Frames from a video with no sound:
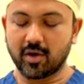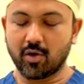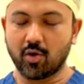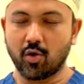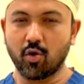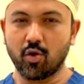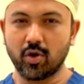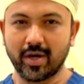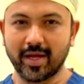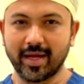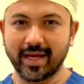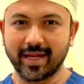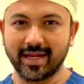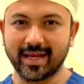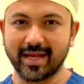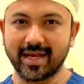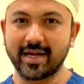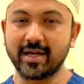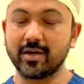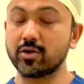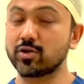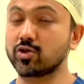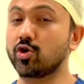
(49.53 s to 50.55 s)
Holding an
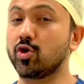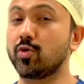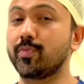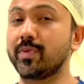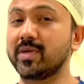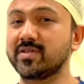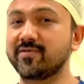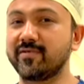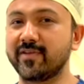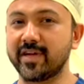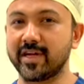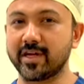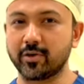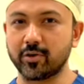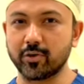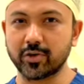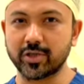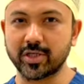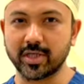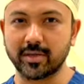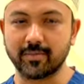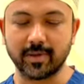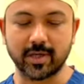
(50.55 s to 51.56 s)
endoscope is very
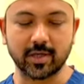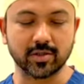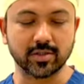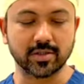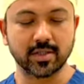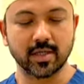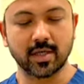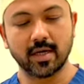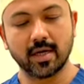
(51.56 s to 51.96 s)
crucial because,